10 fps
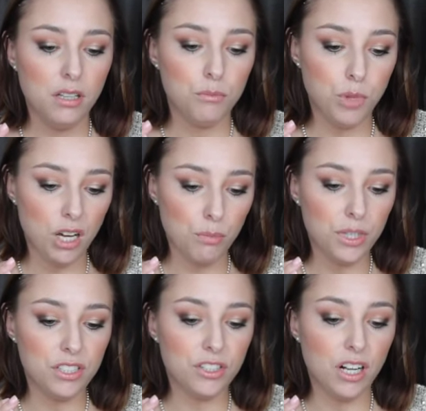
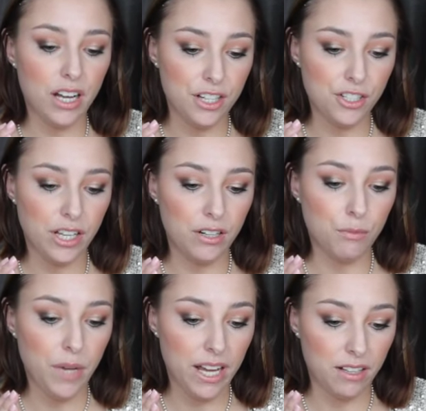Blockbuster
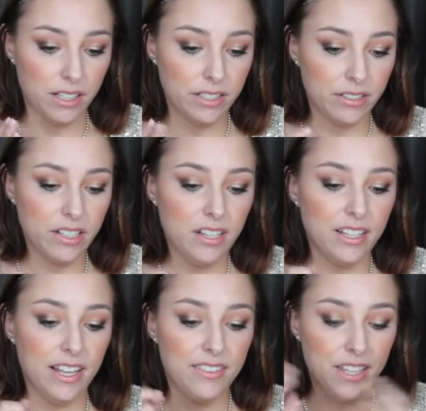Eyeshadow Palette.
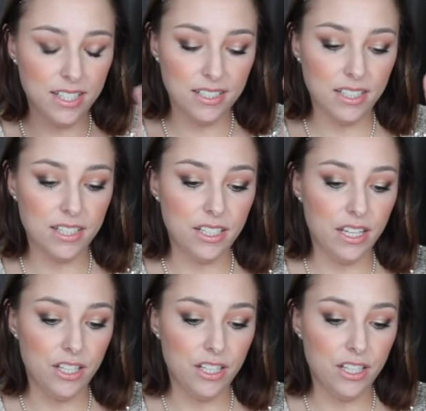And this is a